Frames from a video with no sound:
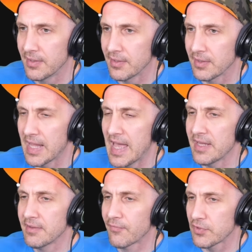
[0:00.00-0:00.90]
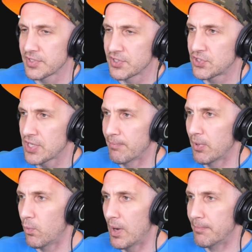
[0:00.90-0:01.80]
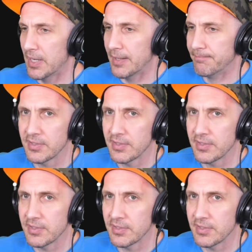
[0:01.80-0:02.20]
Len versus Chumbawamba?